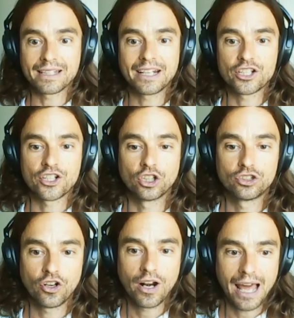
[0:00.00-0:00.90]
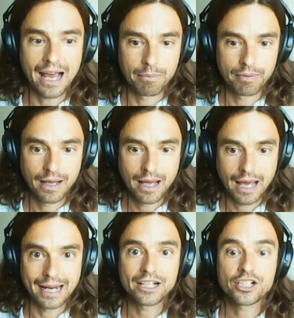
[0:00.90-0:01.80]
else that it's not your lab.
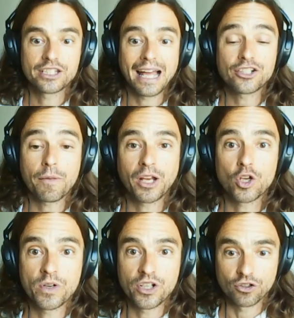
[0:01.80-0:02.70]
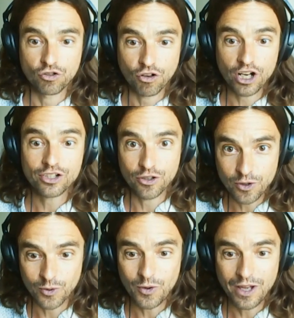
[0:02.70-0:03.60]
And that's not because we don't trust
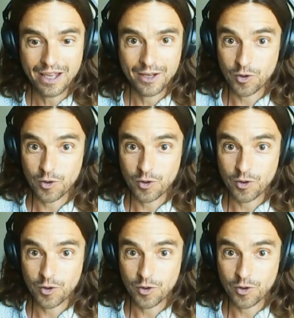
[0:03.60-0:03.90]
you.